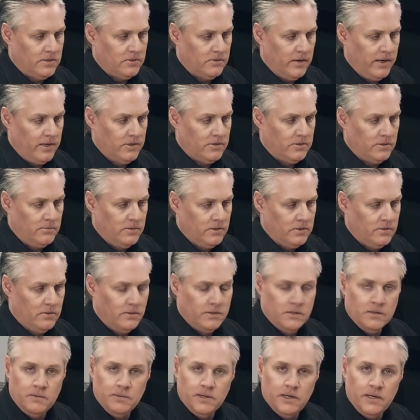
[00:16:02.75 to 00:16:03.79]
That scratch trimming is
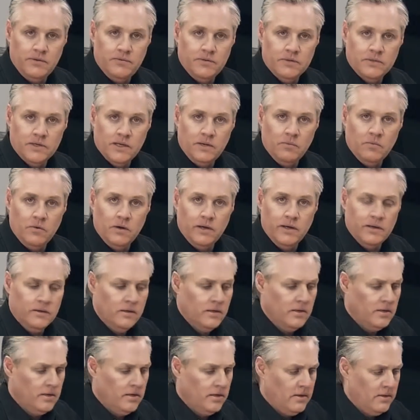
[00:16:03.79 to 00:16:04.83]
always going to behave the same way.
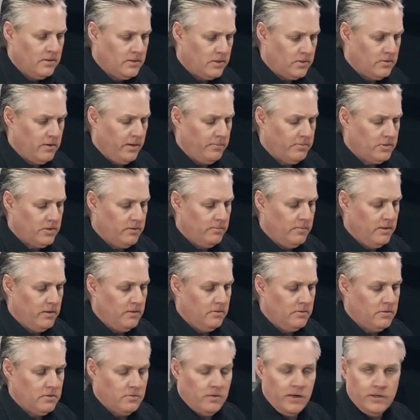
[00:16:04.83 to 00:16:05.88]
So scratch
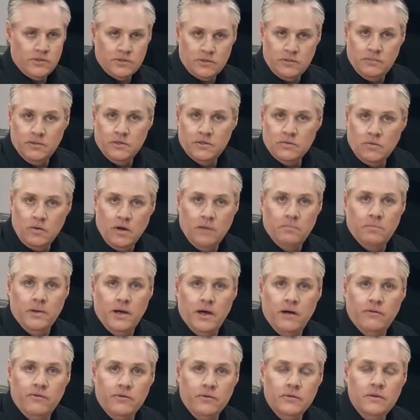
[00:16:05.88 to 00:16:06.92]
trimming is quite
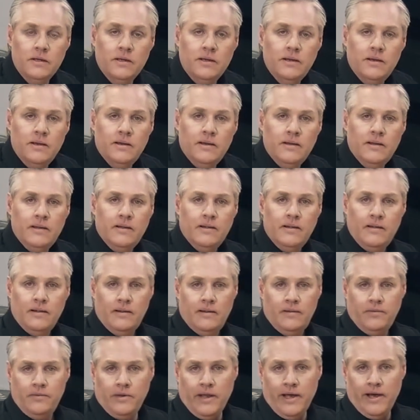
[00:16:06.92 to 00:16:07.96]
powerful.
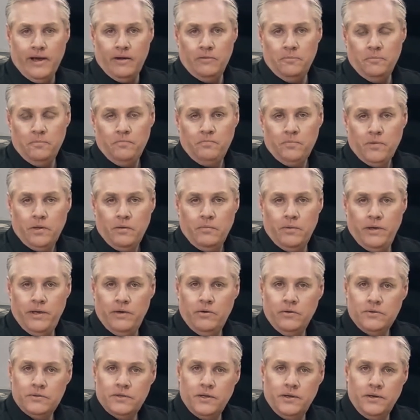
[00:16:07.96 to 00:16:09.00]
Now, we
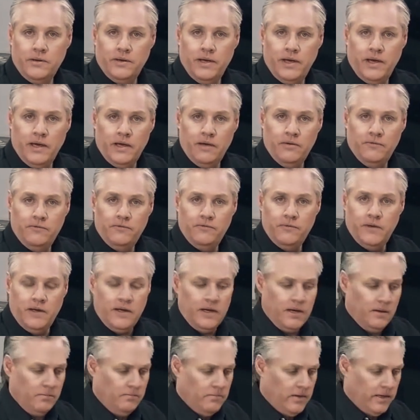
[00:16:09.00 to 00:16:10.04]
also have,
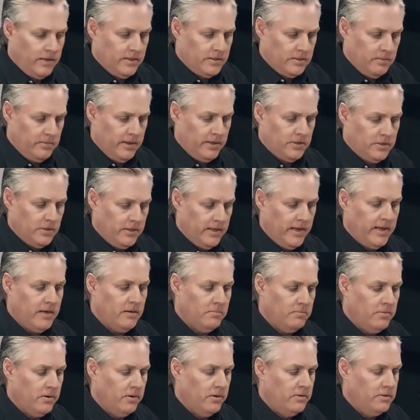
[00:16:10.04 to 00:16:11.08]
as I mentioned, the
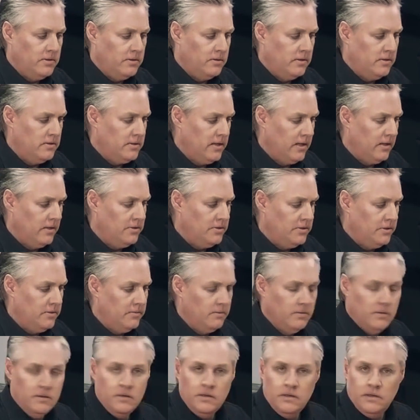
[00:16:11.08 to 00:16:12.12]
edit modes are
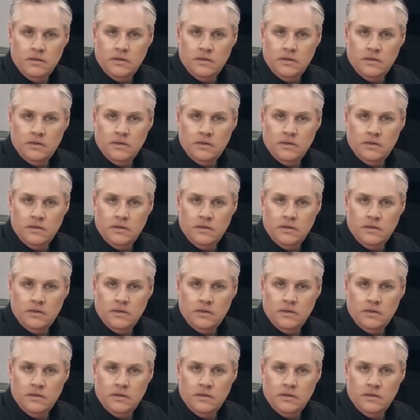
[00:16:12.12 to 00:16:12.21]
intelligent.